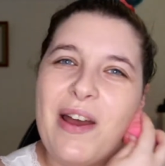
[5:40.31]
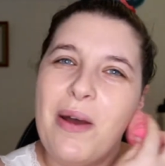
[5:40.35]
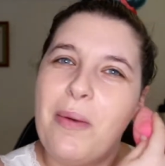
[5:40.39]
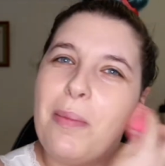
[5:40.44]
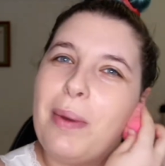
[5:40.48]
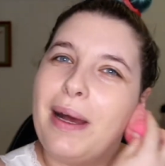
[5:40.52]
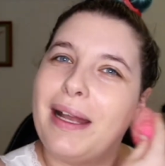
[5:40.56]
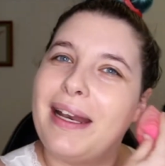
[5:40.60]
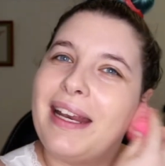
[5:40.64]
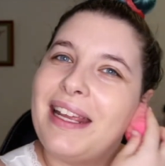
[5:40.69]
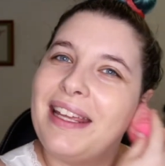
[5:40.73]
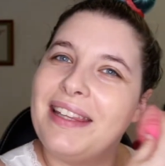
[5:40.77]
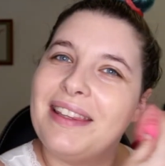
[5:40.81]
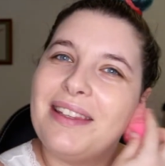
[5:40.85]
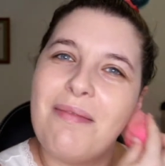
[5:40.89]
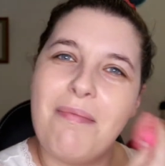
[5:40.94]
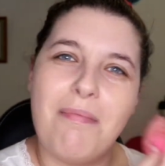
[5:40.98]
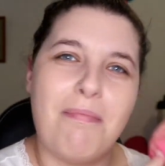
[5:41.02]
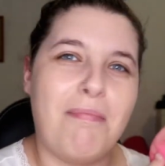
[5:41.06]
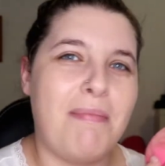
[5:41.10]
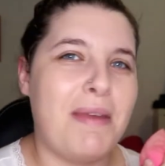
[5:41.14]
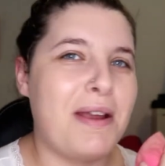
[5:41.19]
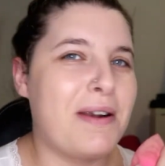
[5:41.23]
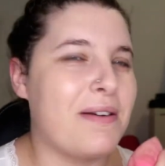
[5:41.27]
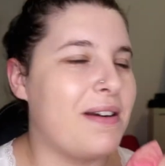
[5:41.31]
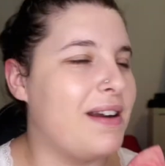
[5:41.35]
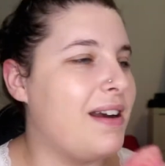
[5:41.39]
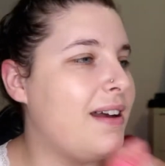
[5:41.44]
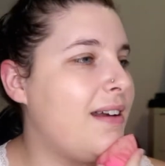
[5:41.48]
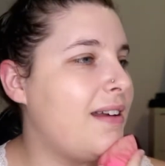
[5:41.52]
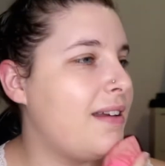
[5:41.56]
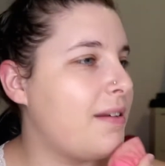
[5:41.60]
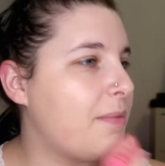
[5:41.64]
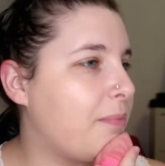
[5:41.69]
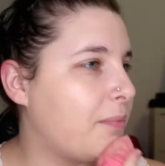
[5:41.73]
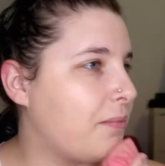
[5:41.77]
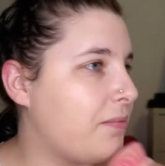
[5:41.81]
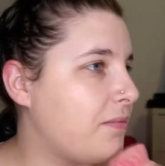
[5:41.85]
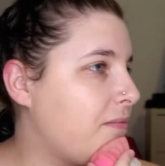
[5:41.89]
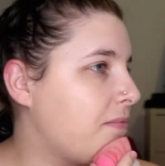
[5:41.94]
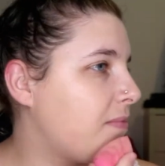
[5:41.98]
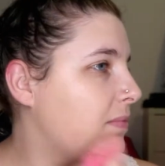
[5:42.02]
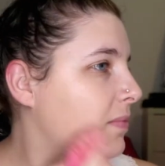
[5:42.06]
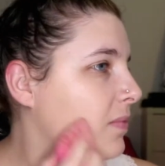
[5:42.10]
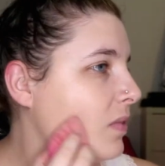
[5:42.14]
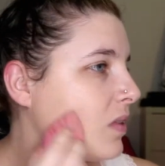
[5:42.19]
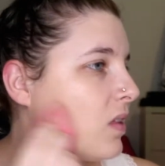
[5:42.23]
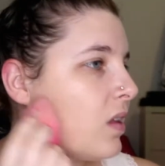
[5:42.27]
But in the mirror,
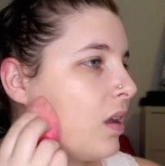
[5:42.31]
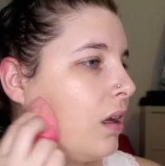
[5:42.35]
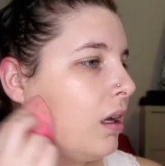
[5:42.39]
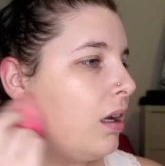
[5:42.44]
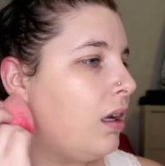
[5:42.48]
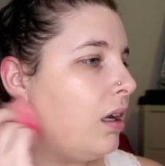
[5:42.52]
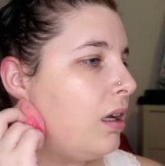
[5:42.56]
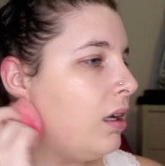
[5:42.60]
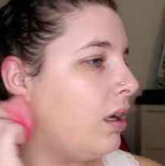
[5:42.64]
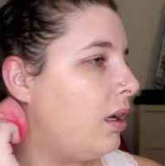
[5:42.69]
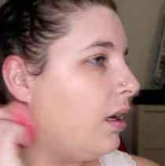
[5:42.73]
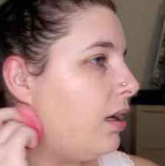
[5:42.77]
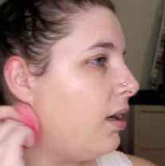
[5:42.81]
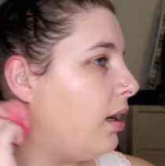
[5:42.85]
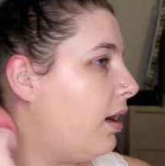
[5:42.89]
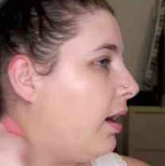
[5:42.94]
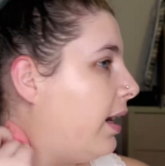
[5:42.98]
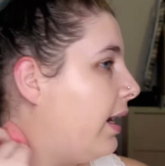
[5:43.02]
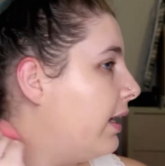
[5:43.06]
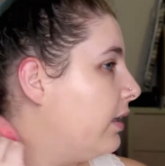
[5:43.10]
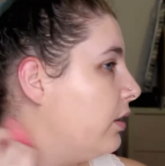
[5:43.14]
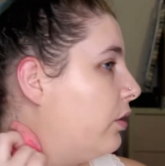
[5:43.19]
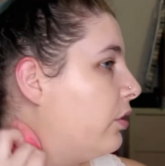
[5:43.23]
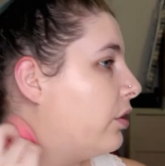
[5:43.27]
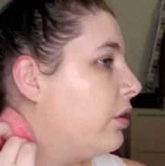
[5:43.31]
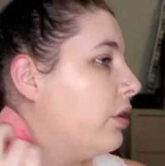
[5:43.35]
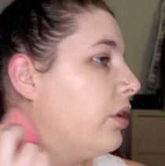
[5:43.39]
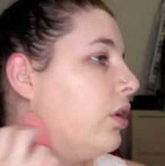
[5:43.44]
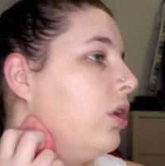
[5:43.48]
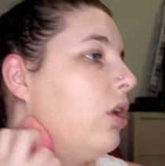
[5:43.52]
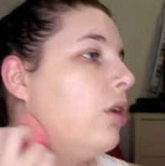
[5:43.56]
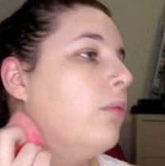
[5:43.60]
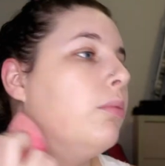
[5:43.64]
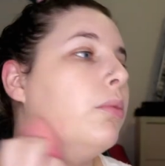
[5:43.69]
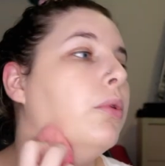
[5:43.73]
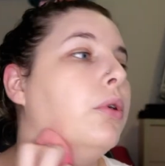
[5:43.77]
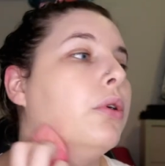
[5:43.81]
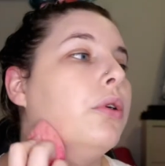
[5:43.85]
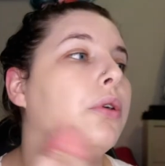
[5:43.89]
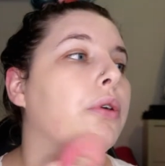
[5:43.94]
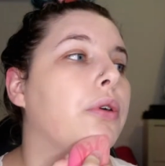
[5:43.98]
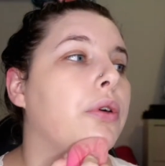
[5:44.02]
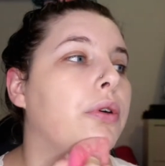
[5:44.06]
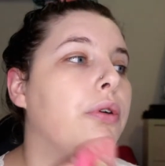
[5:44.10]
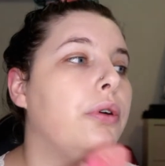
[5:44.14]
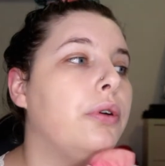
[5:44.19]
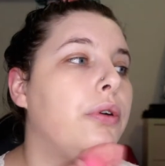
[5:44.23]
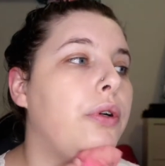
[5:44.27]
I look a lot
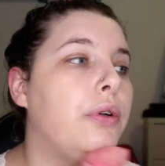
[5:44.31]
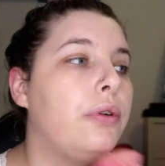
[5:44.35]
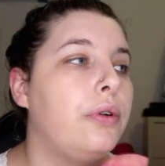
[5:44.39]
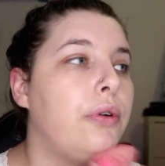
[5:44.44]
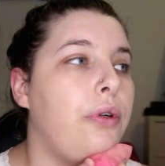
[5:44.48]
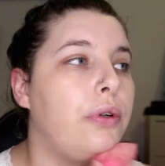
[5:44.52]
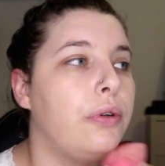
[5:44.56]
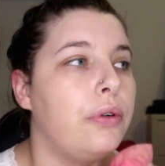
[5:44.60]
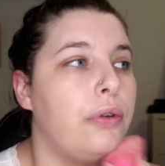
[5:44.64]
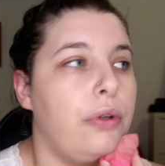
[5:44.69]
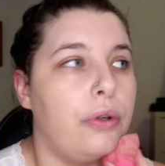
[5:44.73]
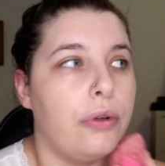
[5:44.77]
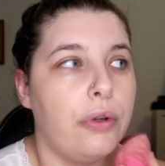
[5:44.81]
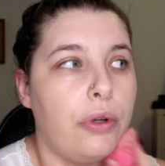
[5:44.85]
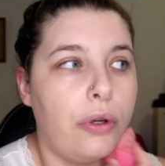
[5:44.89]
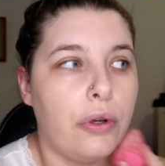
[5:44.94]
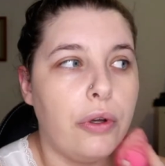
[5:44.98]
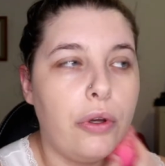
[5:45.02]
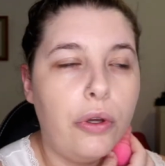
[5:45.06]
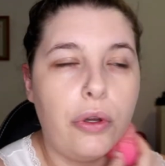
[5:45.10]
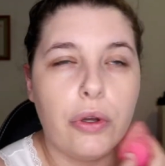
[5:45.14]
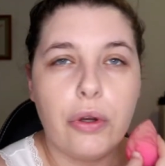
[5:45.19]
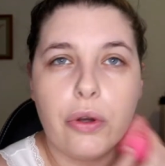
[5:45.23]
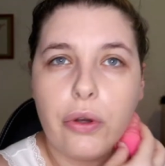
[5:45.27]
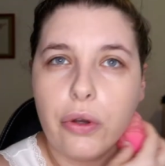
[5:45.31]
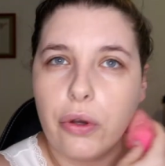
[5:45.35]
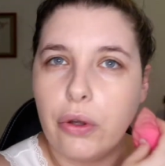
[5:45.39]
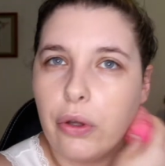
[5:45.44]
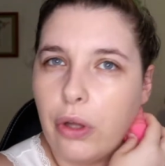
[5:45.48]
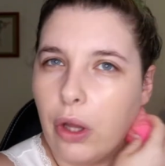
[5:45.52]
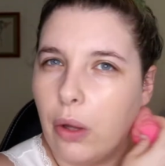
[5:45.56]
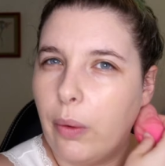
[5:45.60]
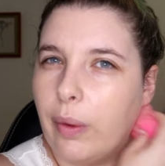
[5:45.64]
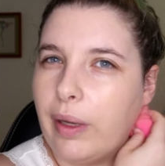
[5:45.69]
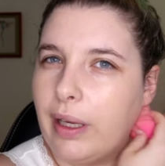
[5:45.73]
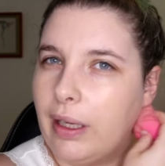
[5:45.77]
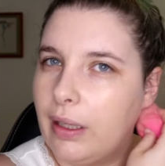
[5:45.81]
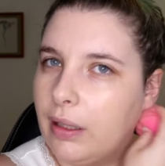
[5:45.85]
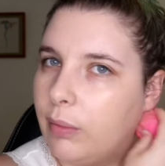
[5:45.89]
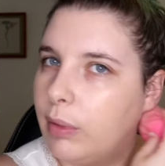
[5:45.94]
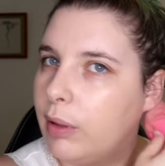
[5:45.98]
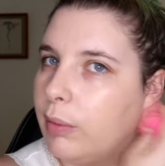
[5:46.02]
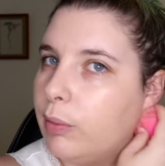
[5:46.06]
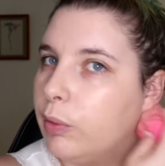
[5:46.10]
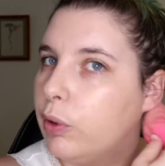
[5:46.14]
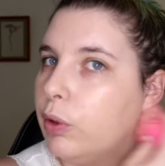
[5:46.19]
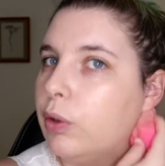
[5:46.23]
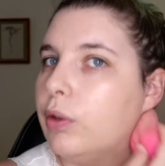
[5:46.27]
more glowy and a
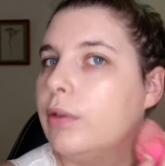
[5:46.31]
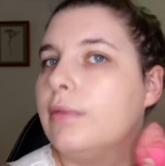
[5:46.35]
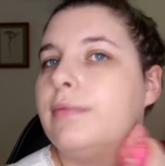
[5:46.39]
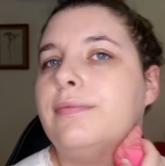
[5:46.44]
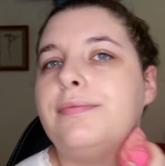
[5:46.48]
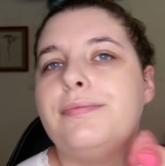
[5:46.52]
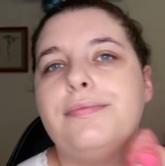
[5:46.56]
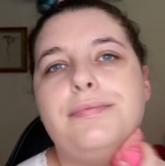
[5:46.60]
bit more